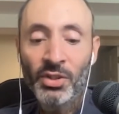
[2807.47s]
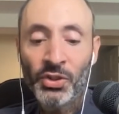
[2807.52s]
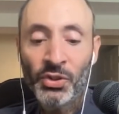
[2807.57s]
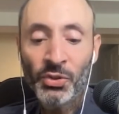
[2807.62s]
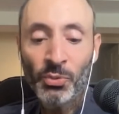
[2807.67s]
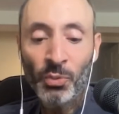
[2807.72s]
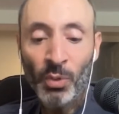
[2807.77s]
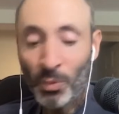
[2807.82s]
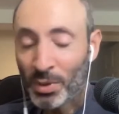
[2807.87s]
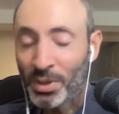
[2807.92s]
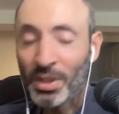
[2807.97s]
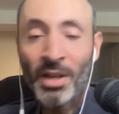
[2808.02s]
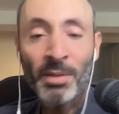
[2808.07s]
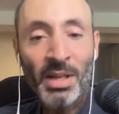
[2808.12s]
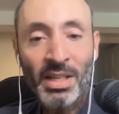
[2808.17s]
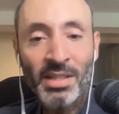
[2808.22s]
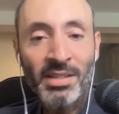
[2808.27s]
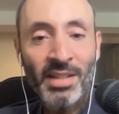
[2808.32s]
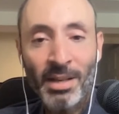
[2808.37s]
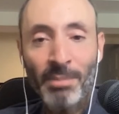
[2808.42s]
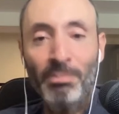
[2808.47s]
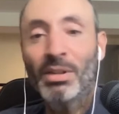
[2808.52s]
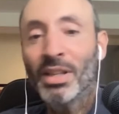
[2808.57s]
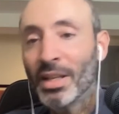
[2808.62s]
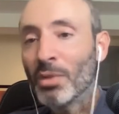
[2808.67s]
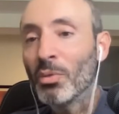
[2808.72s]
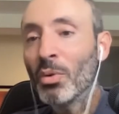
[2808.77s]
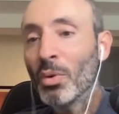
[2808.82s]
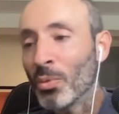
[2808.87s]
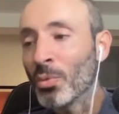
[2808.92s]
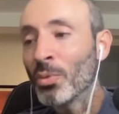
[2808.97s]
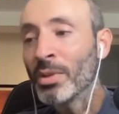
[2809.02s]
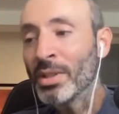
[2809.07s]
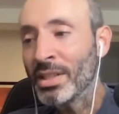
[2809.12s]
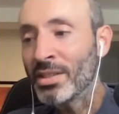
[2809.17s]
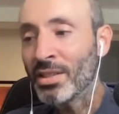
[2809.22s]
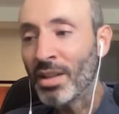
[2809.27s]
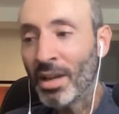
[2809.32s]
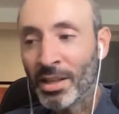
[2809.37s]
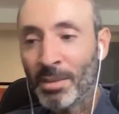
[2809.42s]
when we're talking about estate planning, what we're really
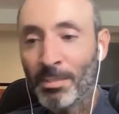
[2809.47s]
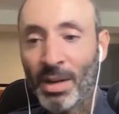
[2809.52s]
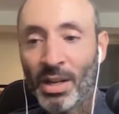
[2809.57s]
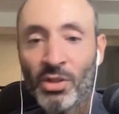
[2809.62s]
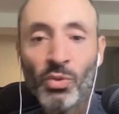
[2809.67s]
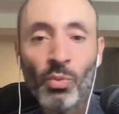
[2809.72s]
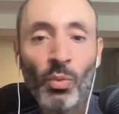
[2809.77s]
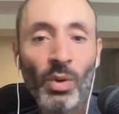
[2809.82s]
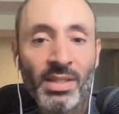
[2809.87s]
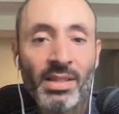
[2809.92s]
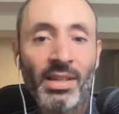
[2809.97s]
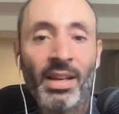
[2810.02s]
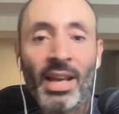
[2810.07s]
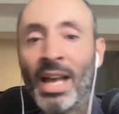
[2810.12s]
talking about is what's going to